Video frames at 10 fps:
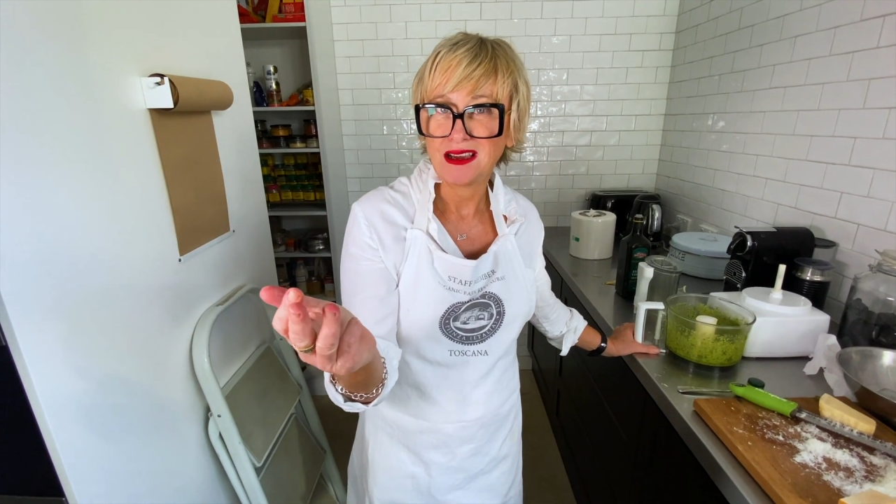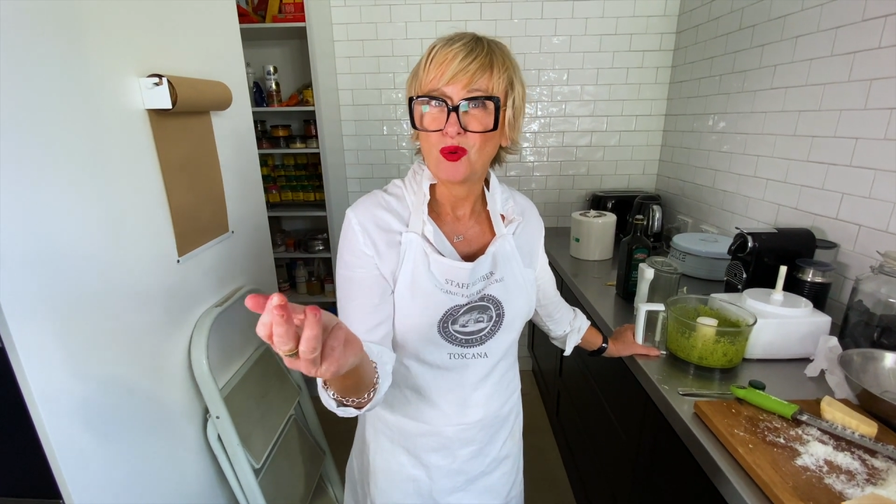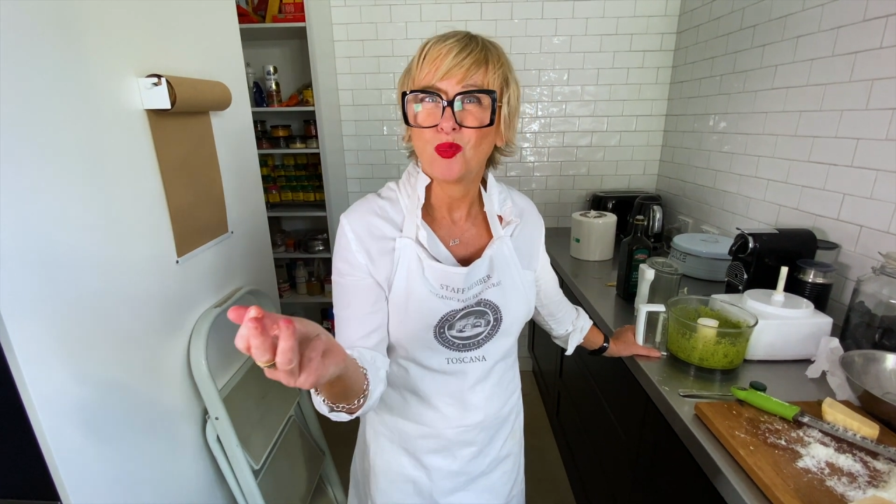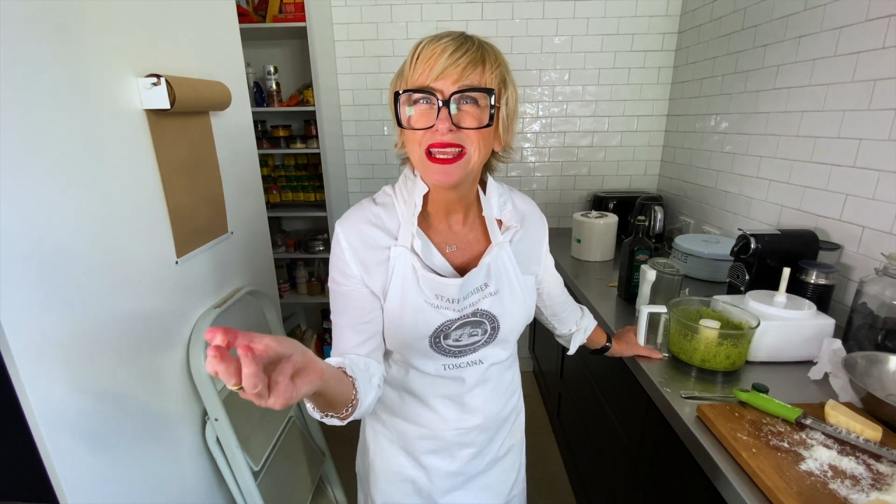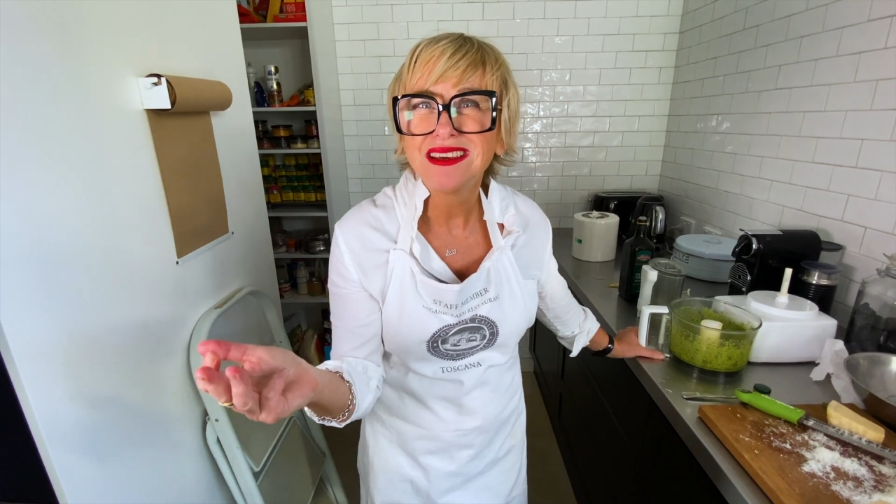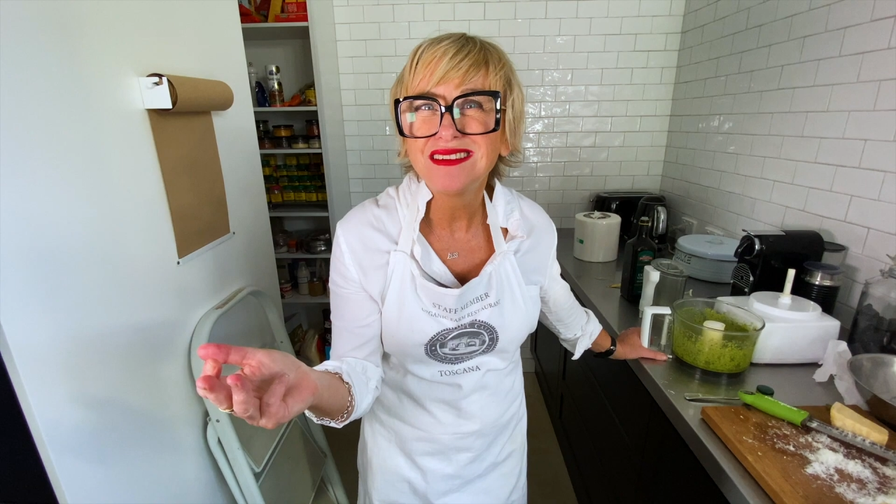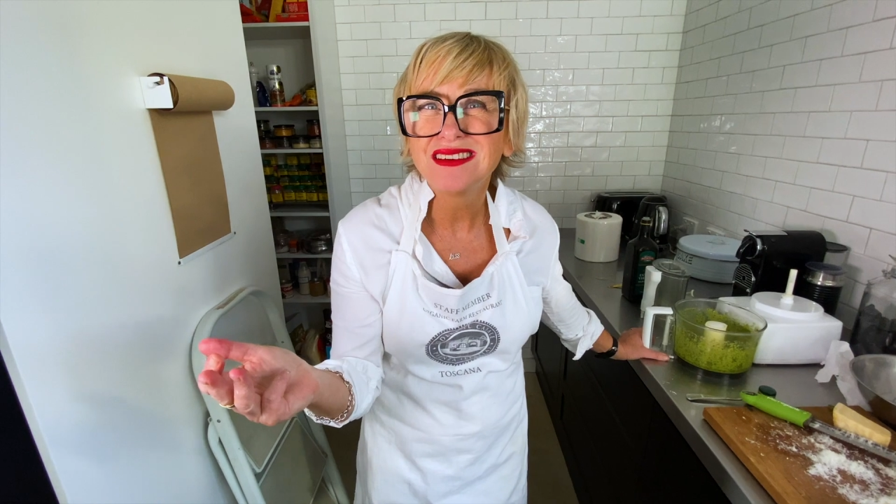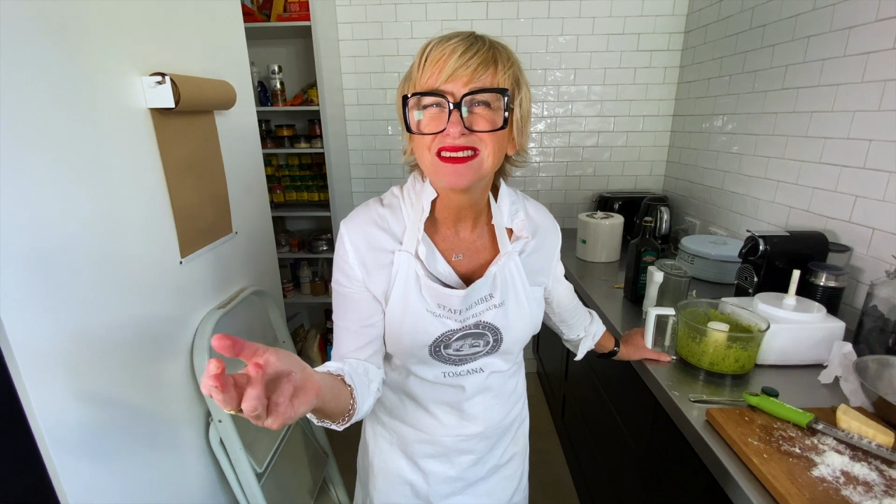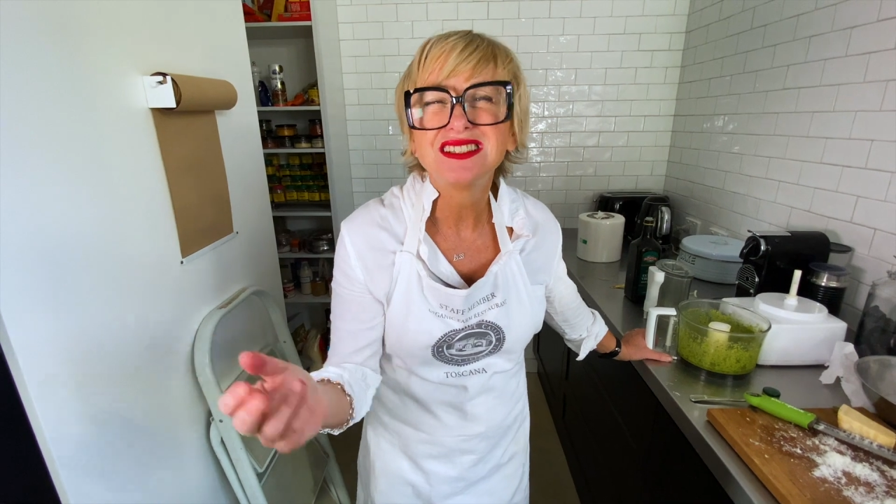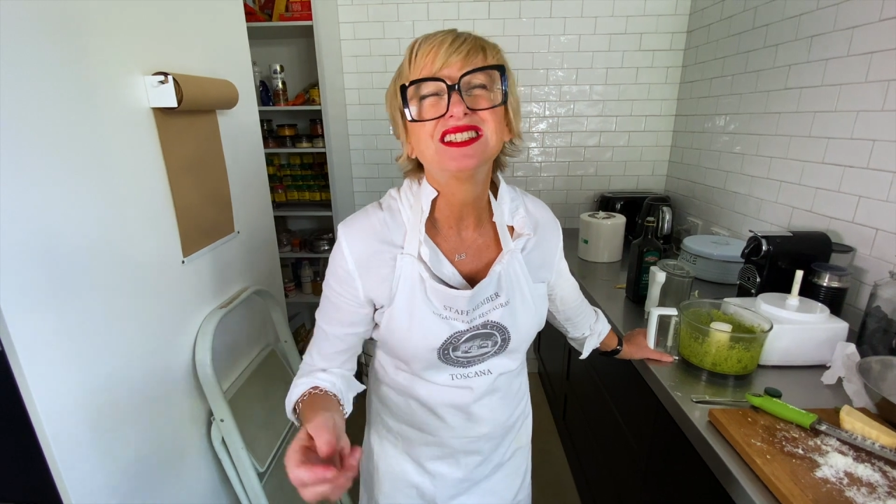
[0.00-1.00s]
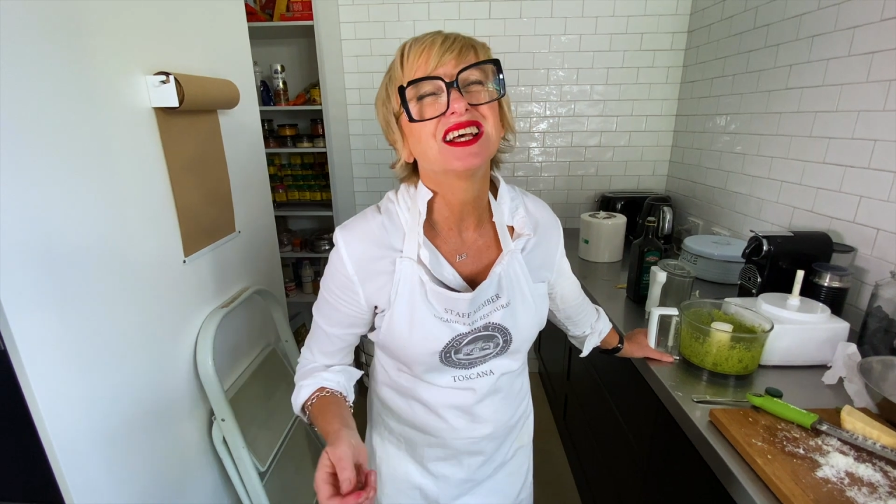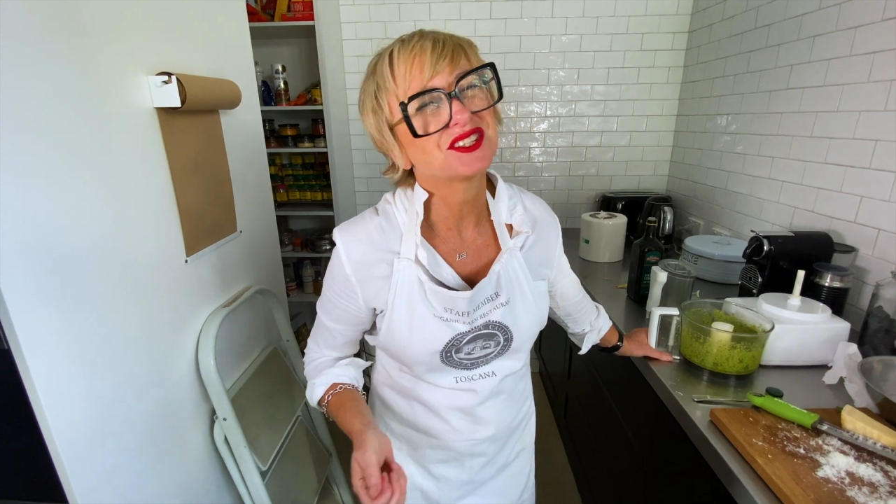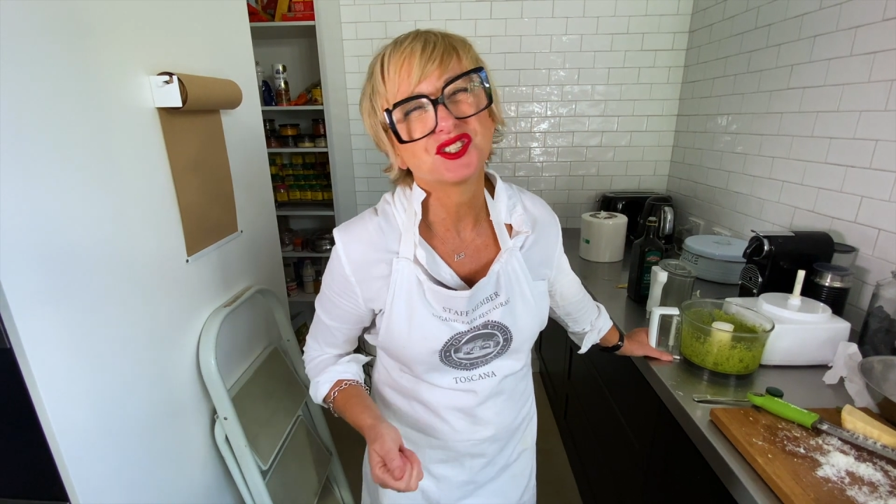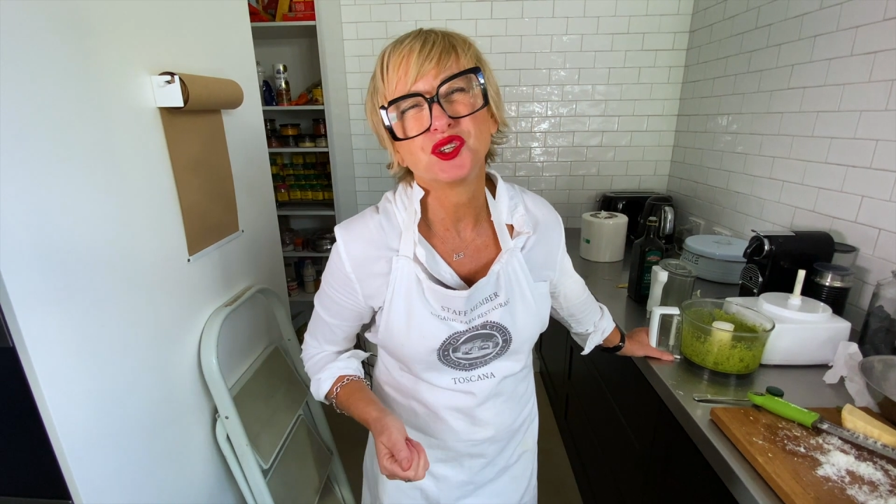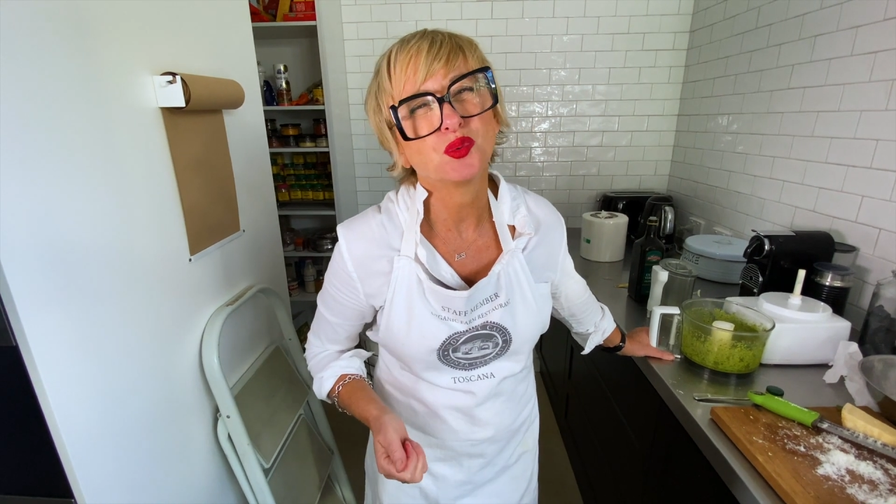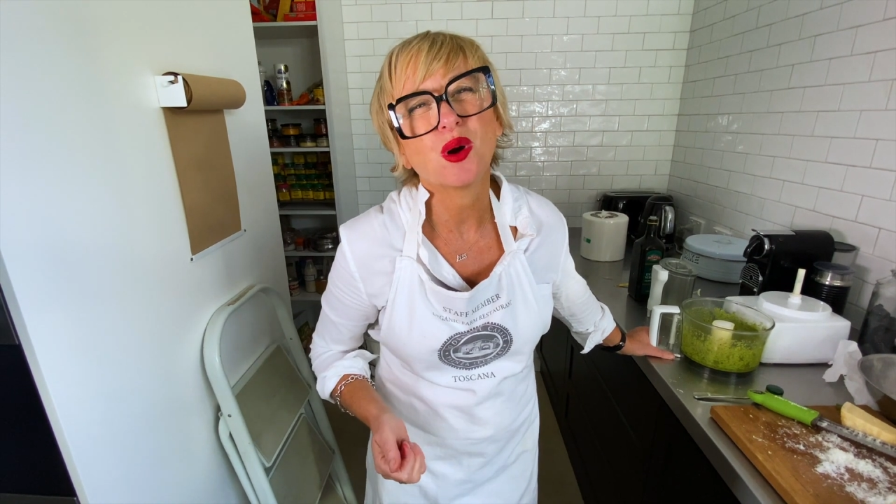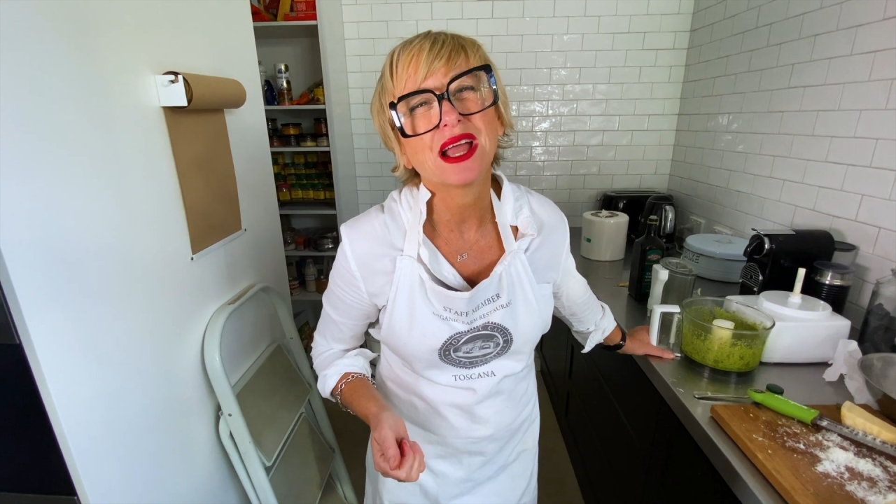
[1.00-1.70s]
Weird? Just you